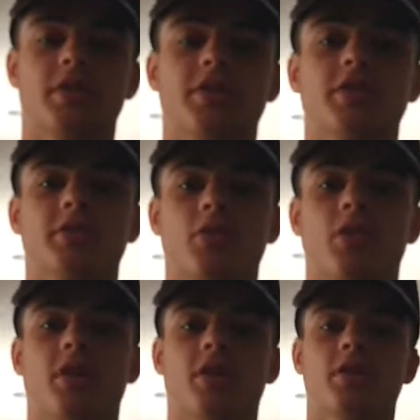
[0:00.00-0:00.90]
of racism
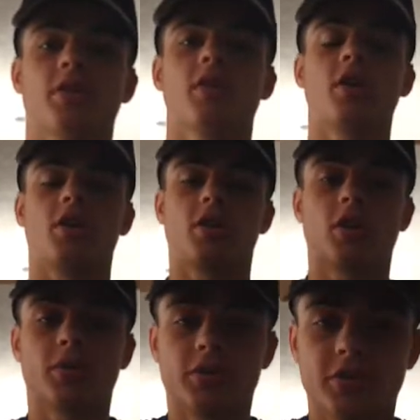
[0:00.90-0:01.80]
going on
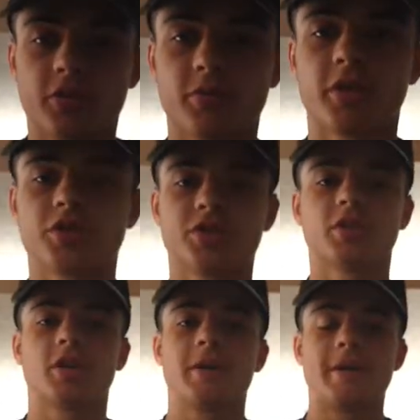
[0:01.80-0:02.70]
along with this depression.
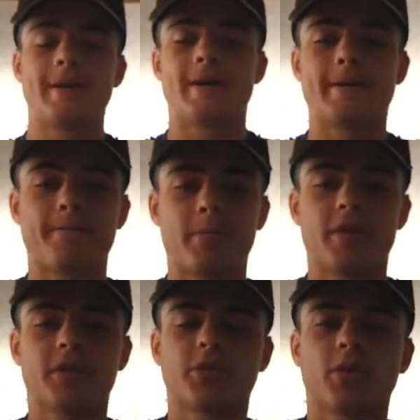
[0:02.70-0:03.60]

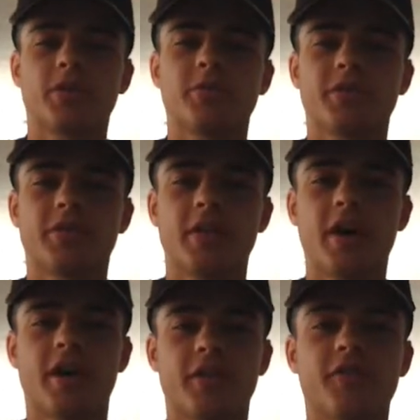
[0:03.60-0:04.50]
And the story is about
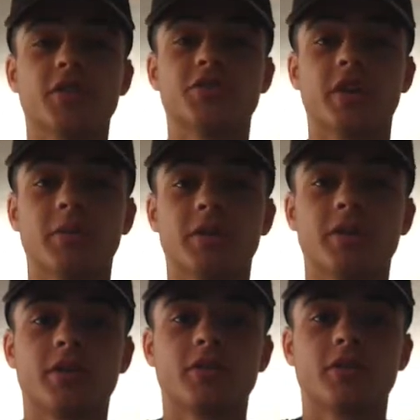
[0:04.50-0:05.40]
the Finch family.
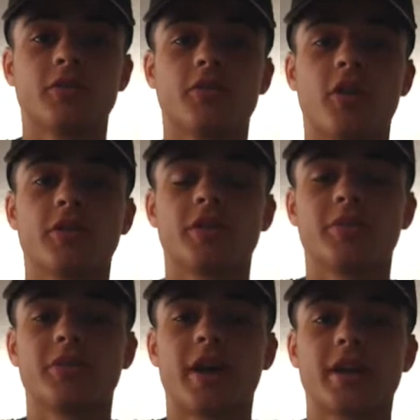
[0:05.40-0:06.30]
So the father's
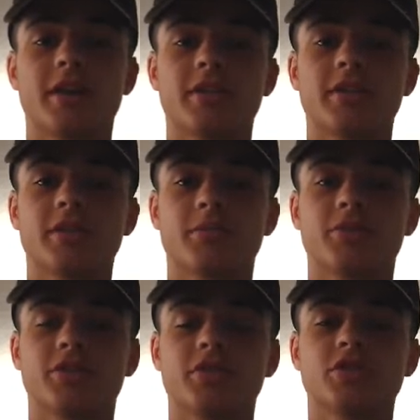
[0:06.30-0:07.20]
name is Atticus. He's a
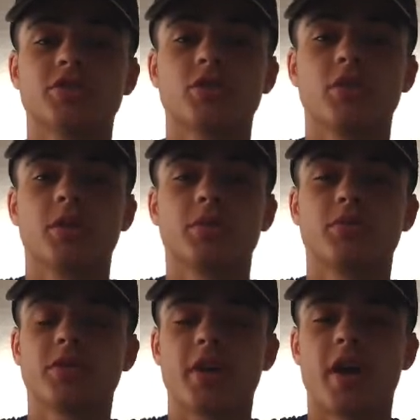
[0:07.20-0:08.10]
prestigious lawyer
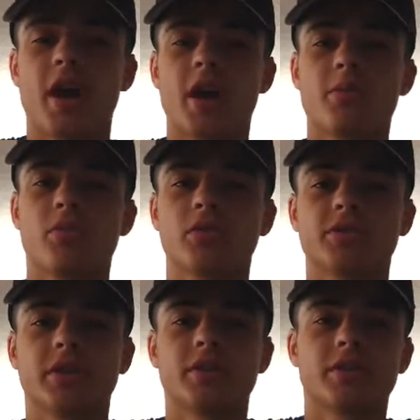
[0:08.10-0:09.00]
with really high moral
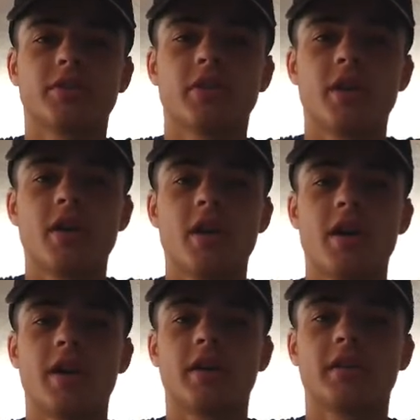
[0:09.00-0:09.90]
standards.
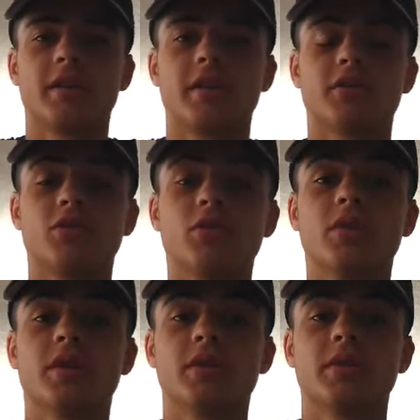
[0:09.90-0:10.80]
And he has two
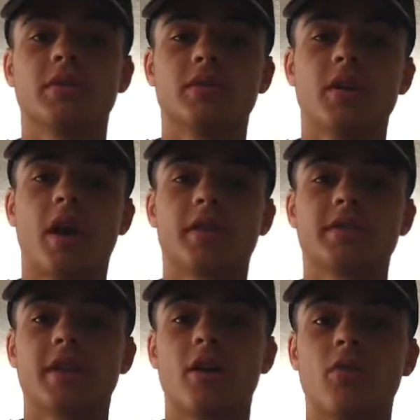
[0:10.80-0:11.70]
kids,
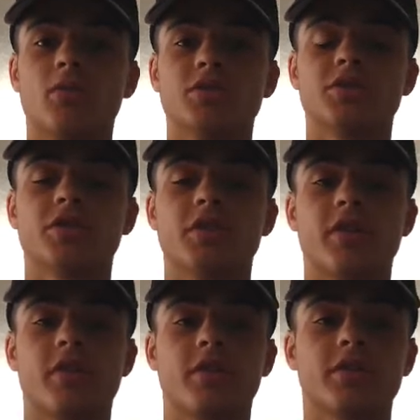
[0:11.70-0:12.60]
Scout, which is the
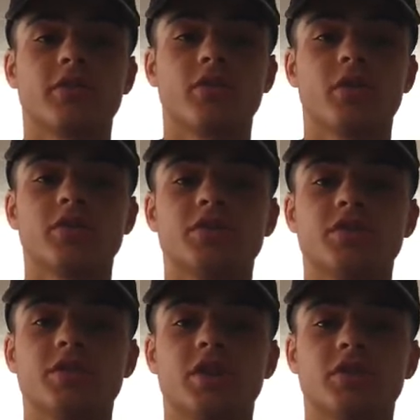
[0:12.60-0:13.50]
narrator of the story. She's
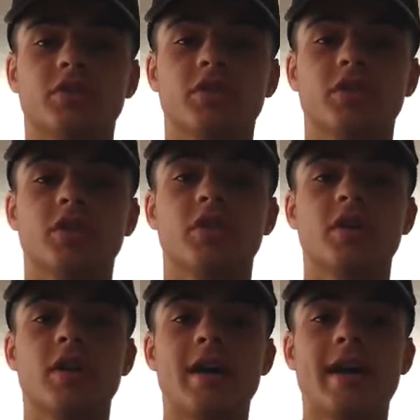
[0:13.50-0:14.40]
a young little
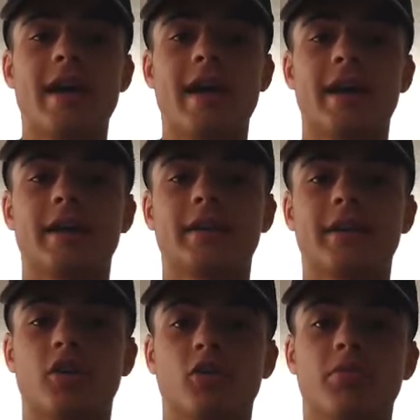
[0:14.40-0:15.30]
girl.
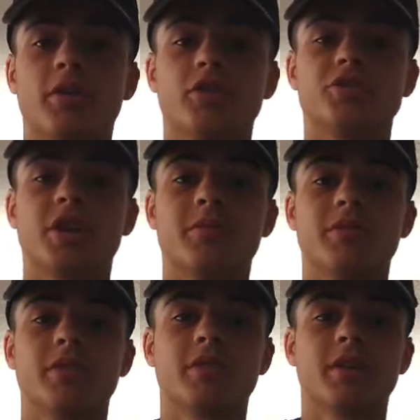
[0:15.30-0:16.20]
And her brother Jem
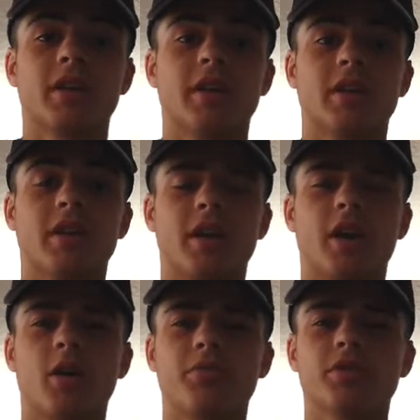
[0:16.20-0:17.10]
is
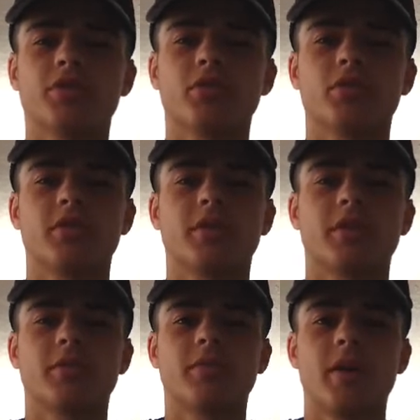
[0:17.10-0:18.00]
a couple years older than
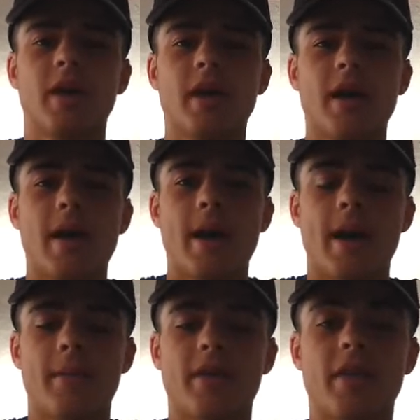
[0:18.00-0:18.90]
him.
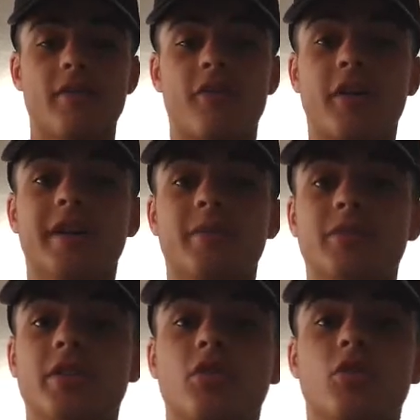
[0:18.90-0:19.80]
And they have a friend
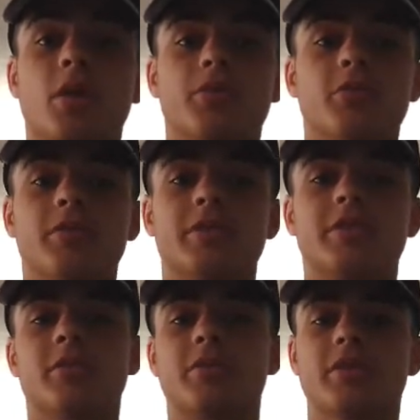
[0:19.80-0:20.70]
named Dill who comes from
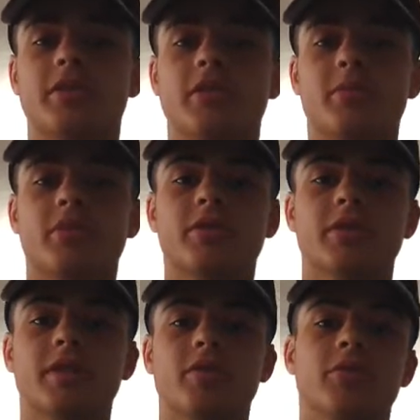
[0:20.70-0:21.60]
Mississippi in the summers
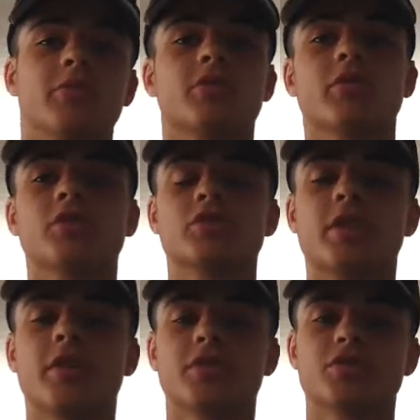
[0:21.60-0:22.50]
to live with Miss Rachel
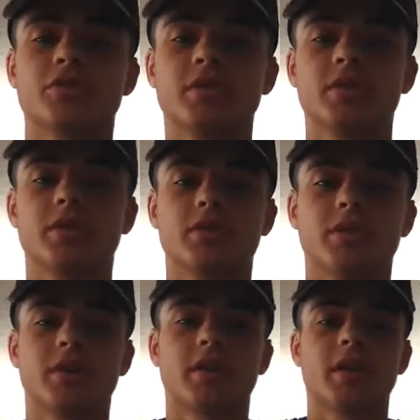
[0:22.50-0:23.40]
down the street
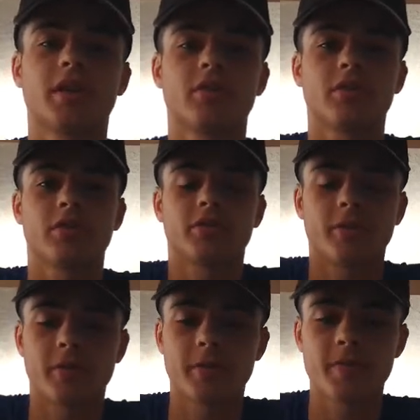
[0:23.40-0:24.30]
so they can hang out all
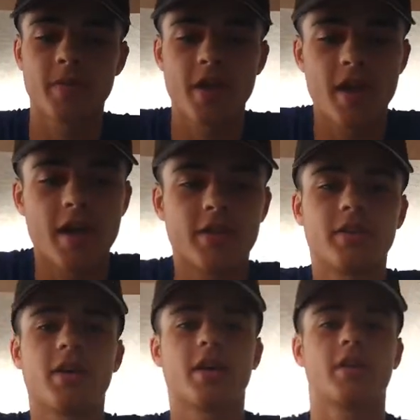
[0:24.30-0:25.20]
summer.
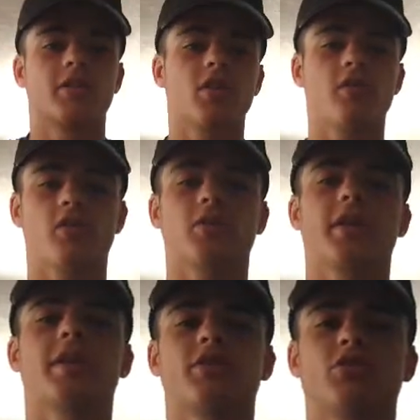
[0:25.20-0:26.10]
And the novel
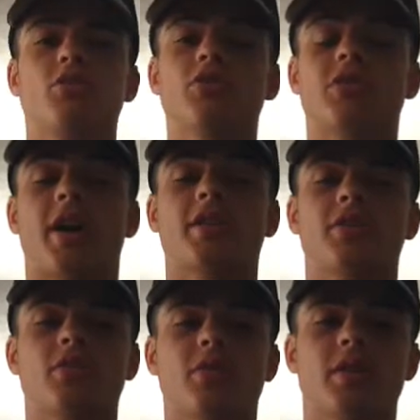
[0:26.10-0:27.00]
really has two sides
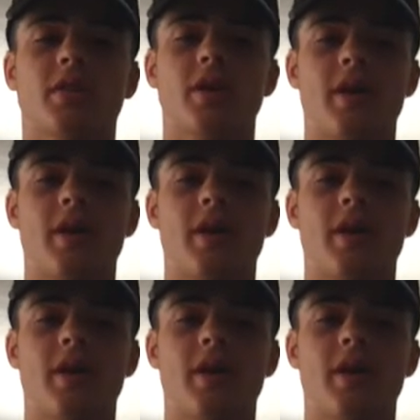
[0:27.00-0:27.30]
to it.